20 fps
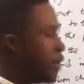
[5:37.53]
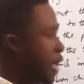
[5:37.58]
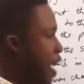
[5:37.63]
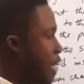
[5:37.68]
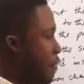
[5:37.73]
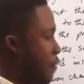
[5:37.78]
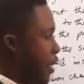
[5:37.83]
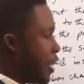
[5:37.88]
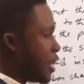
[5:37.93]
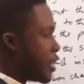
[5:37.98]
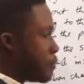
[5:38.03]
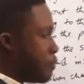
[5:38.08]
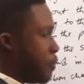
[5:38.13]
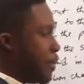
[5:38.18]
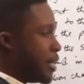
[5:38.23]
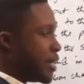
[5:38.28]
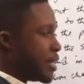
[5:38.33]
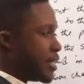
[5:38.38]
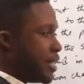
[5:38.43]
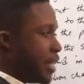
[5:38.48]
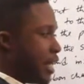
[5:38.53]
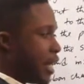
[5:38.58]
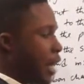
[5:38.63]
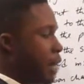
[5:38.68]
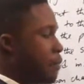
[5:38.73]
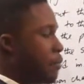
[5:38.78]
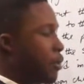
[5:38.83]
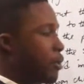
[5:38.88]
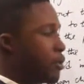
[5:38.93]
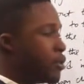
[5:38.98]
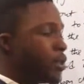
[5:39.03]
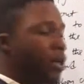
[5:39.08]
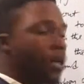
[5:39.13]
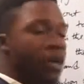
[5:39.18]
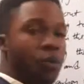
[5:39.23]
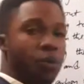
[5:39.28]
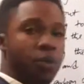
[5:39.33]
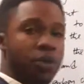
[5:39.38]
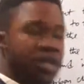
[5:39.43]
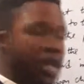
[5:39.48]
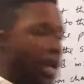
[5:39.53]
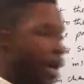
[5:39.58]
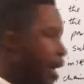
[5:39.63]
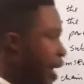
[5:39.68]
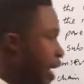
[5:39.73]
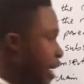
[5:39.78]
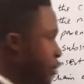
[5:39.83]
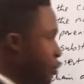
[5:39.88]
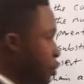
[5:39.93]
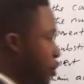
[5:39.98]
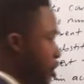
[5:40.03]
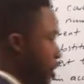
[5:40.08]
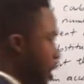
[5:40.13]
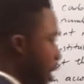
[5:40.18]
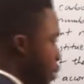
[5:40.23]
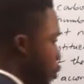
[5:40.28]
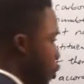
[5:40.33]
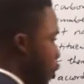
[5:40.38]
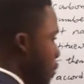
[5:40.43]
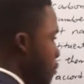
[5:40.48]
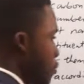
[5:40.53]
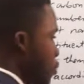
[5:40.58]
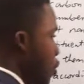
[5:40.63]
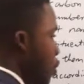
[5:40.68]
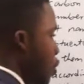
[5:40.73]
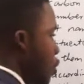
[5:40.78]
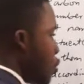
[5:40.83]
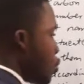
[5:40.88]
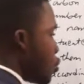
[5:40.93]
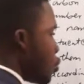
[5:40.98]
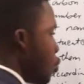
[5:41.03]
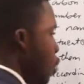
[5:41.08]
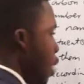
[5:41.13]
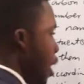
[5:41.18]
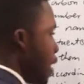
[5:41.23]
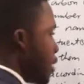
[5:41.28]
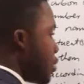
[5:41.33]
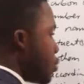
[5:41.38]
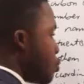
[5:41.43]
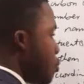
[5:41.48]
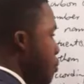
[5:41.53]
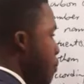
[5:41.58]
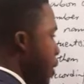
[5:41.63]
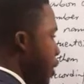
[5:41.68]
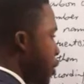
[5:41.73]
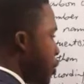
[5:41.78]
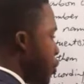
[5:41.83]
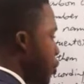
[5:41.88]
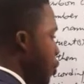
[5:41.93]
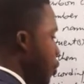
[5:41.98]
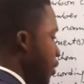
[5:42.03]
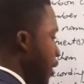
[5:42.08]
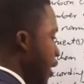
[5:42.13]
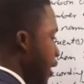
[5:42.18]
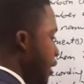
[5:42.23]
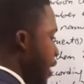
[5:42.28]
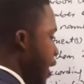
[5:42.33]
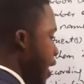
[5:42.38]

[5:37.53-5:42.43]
every other space in the carbons with our hydrogen atoms, so as to make sure that